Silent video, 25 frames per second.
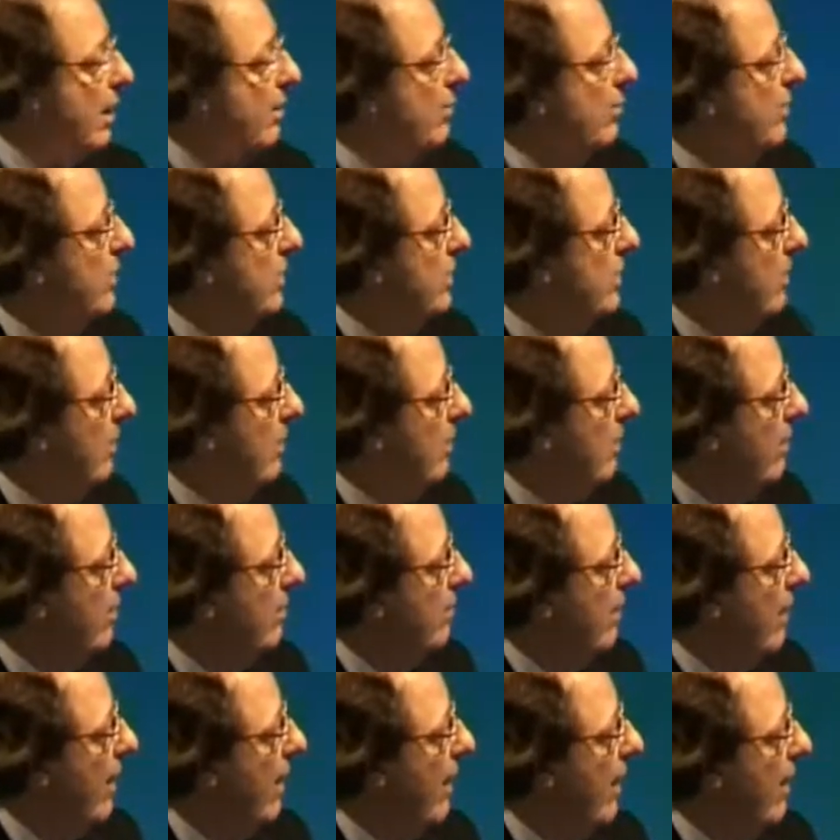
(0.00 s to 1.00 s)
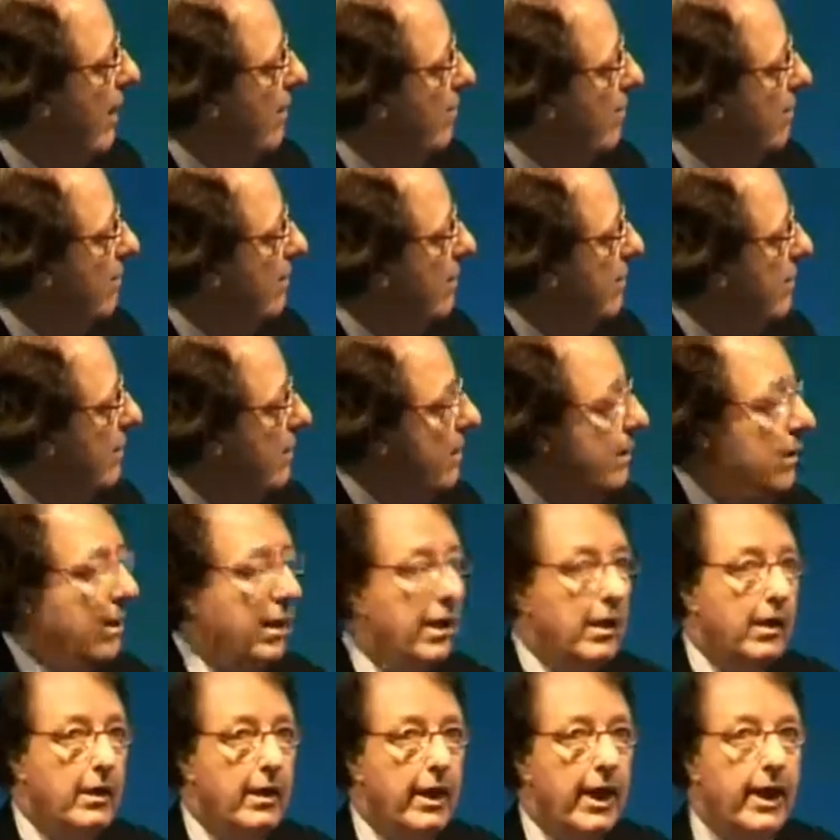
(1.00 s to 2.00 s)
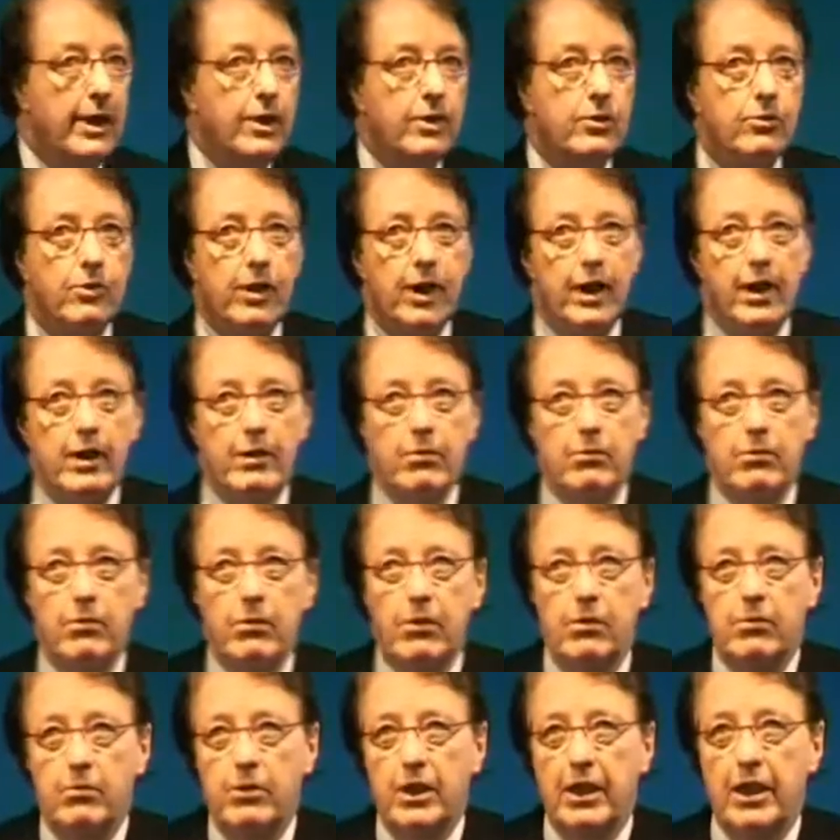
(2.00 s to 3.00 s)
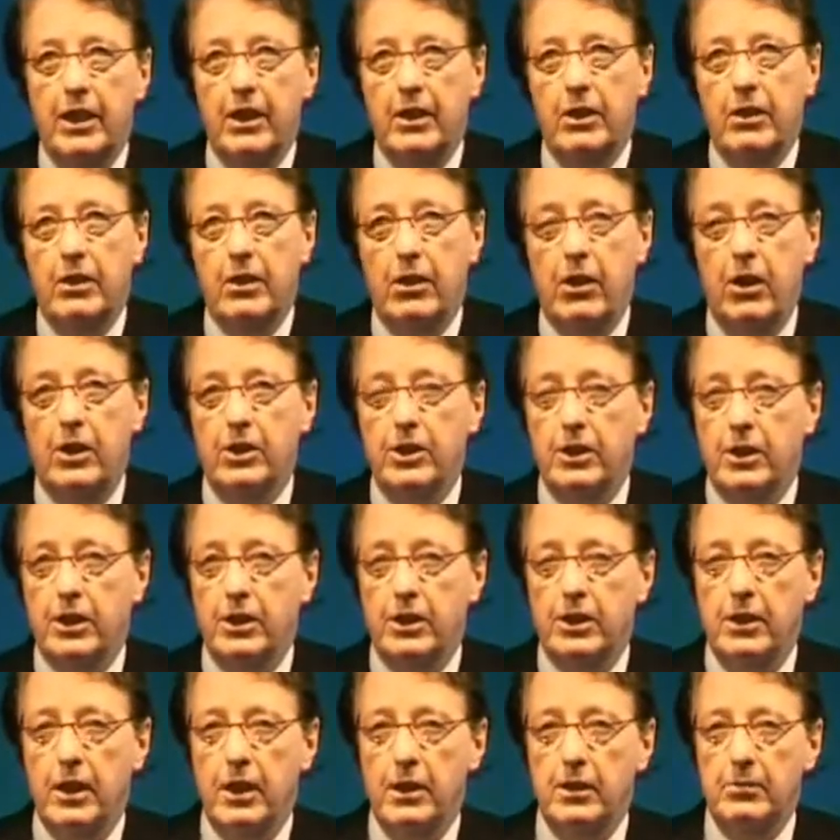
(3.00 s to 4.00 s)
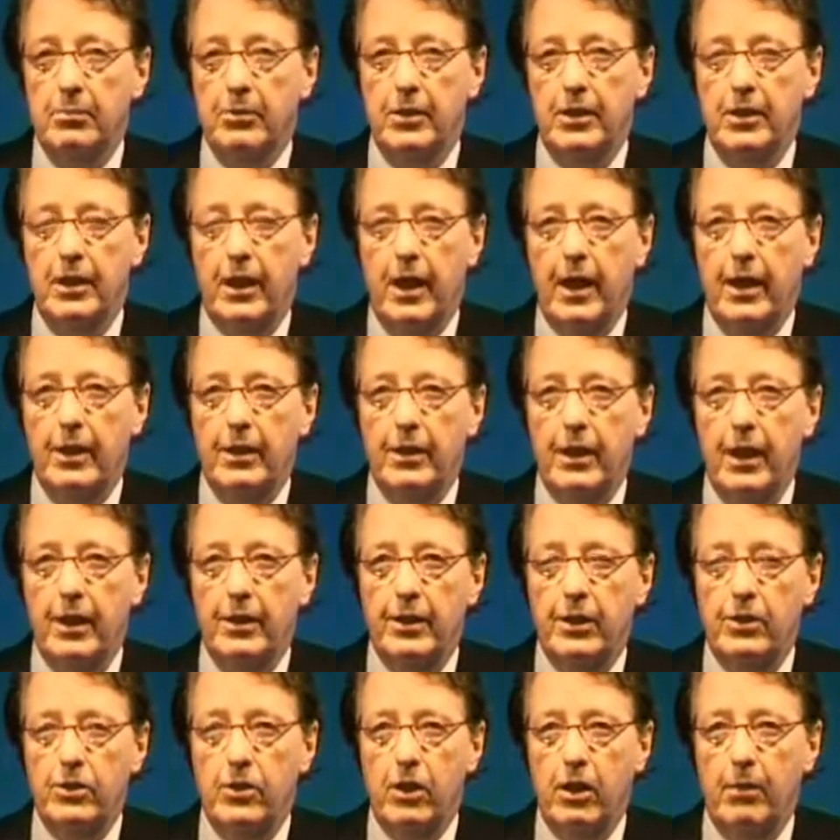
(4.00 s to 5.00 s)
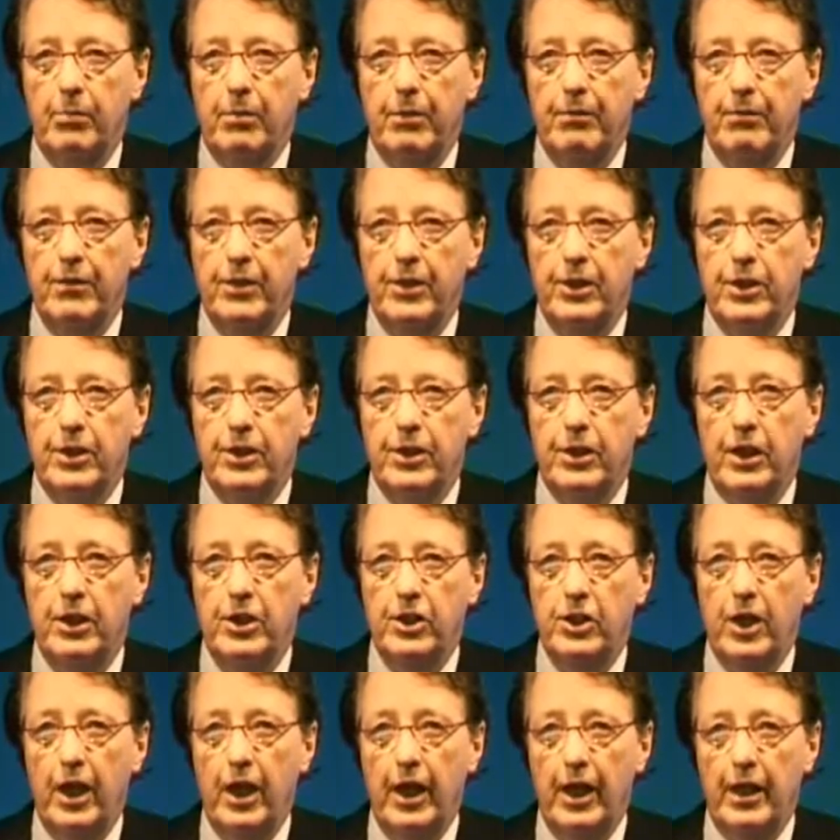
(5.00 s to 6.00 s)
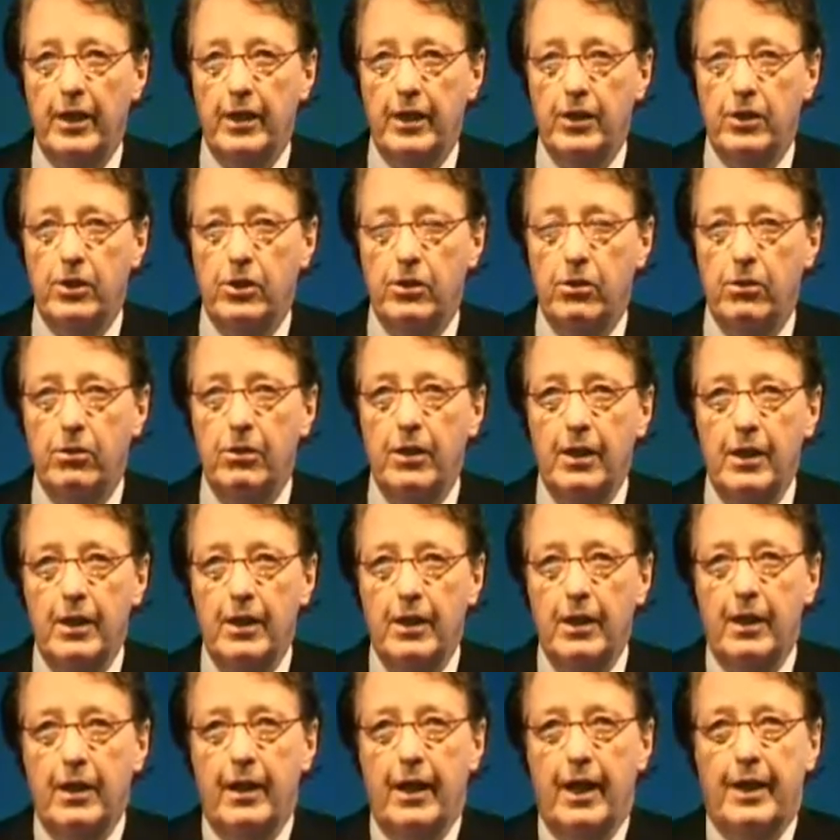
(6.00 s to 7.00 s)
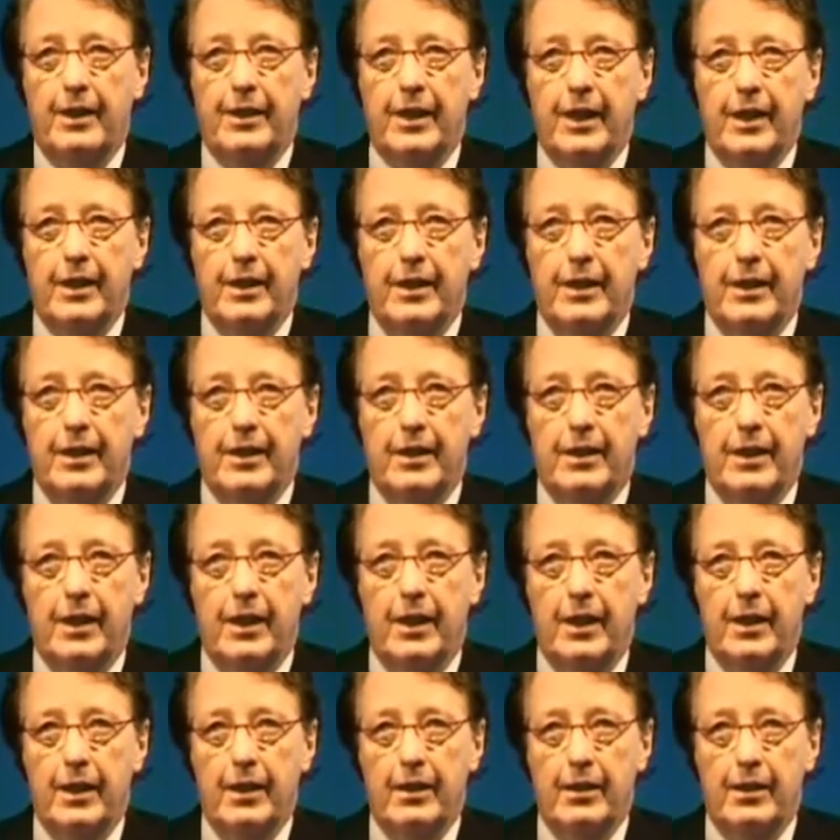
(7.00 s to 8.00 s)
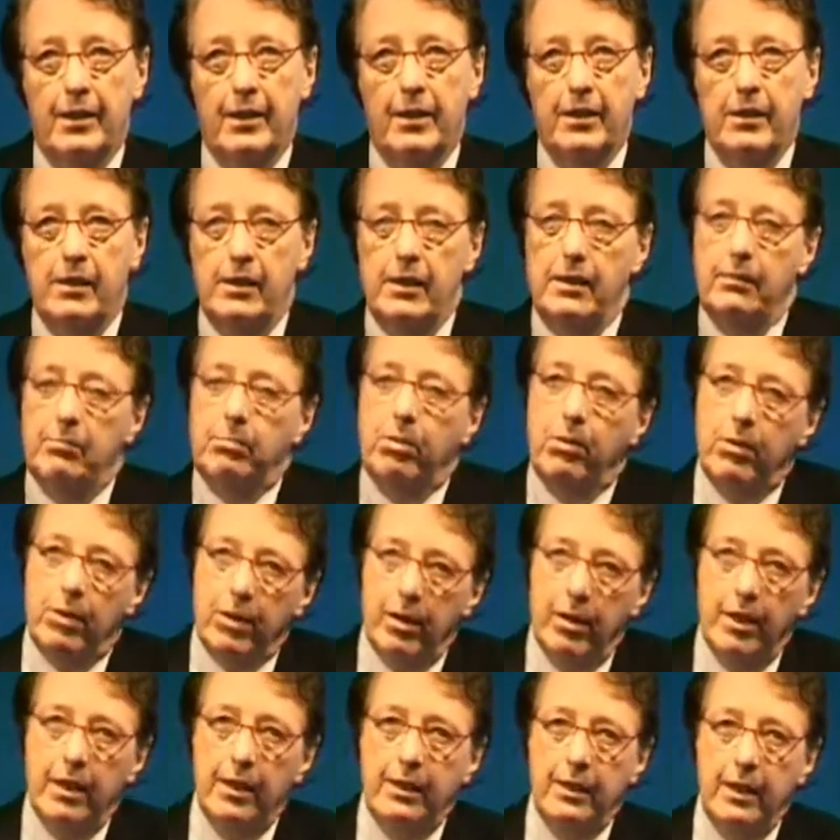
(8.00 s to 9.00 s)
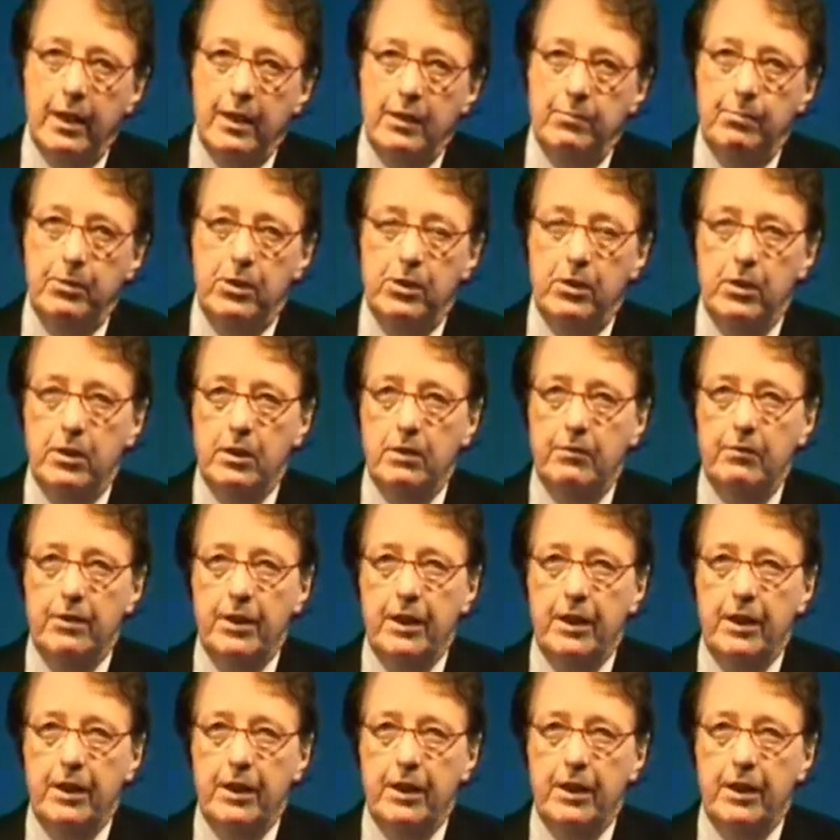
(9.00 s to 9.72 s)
we still have X-ray radiologic assessment at the top of this chain. And so I think that in part that's because of